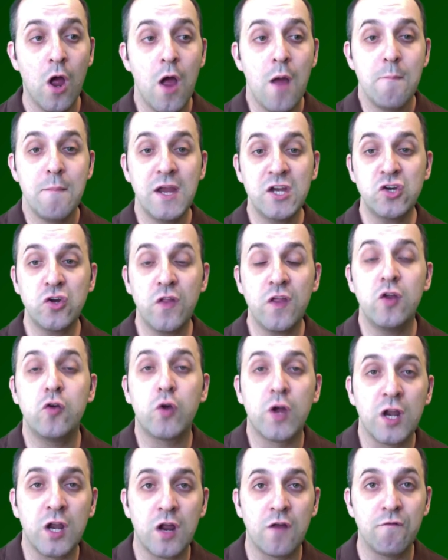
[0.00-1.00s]
Make sure that you
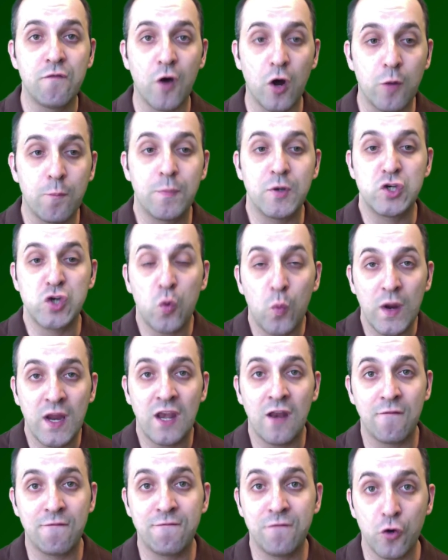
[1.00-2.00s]
can convert between
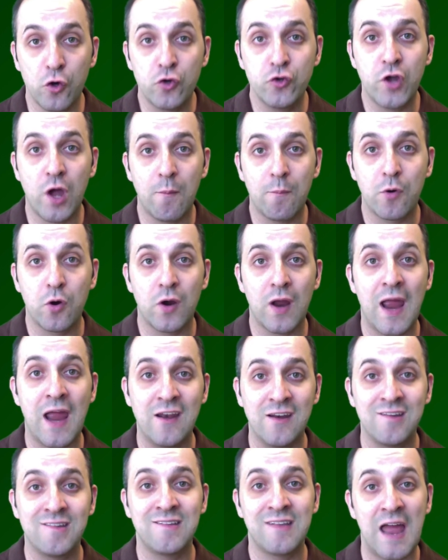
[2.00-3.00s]
a full number and
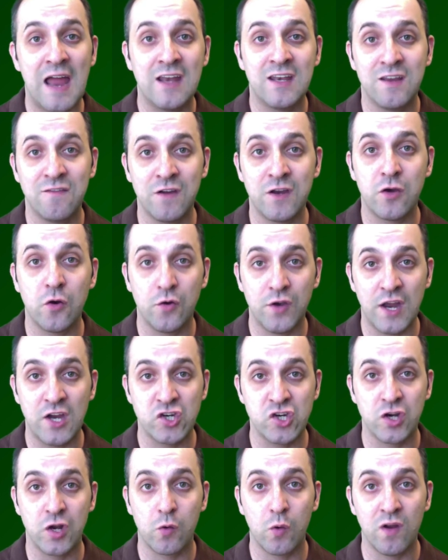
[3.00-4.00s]
its scientific
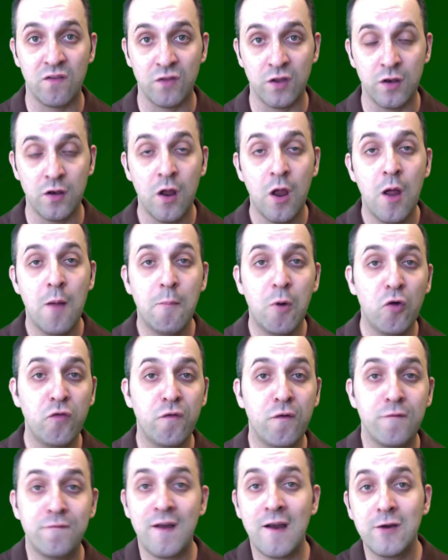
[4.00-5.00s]
notation equivalent, both
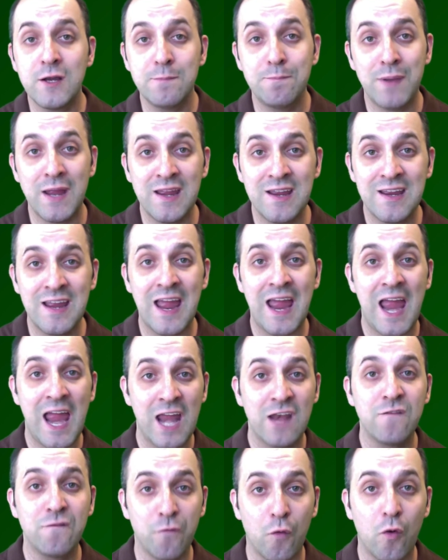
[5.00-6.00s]
for very big
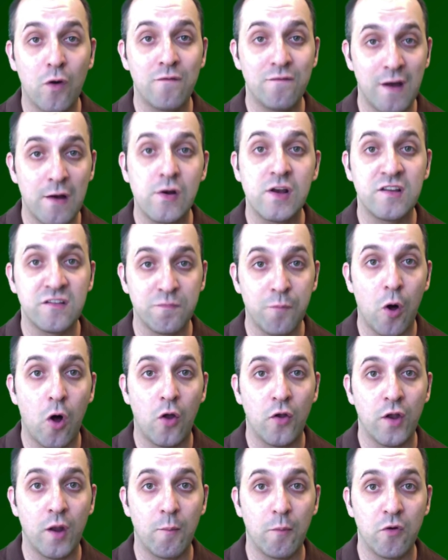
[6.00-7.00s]
and for very small
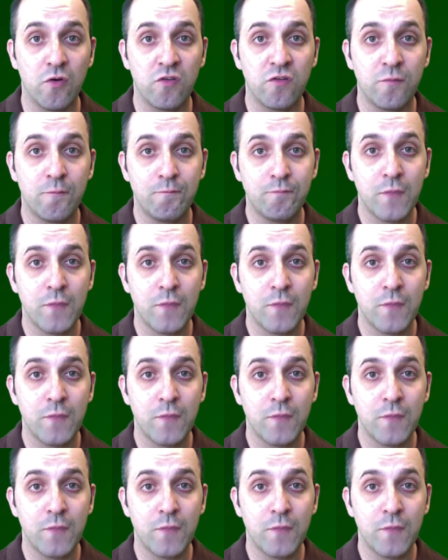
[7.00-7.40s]
numbers.